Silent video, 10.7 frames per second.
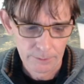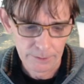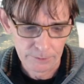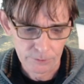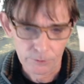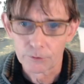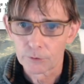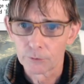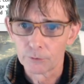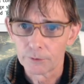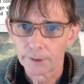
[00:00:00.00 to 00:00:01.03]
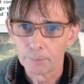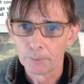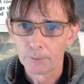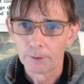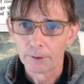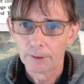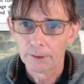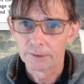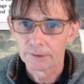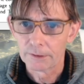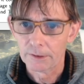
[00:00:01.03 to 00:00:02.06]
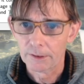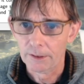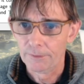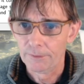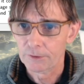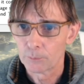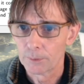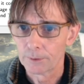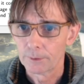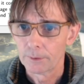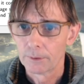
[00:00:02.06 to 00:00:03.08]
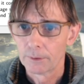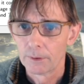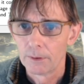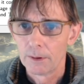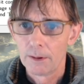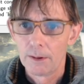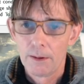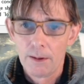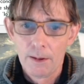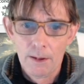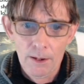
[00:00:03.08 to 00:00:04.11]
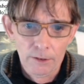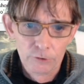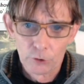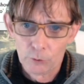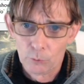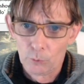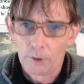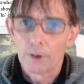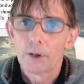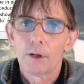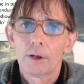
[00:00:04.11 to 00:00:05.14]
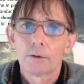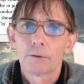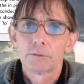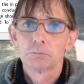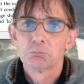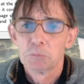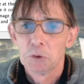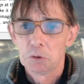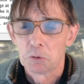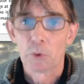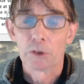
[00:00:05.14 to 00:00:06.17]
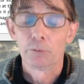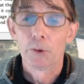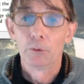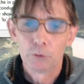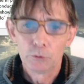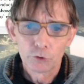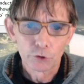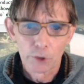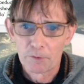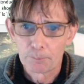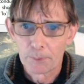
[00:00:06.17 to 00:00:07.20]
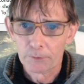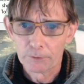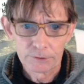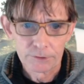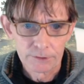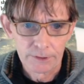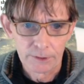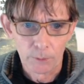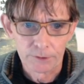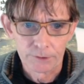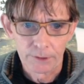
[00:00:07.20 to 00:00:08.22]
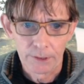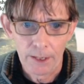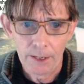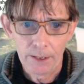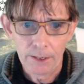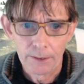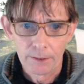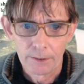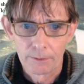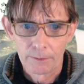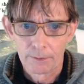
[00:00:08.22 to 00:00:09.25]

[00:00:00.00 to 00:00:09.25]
This truth table is this one. So what are we going to do? Sum of products. That was A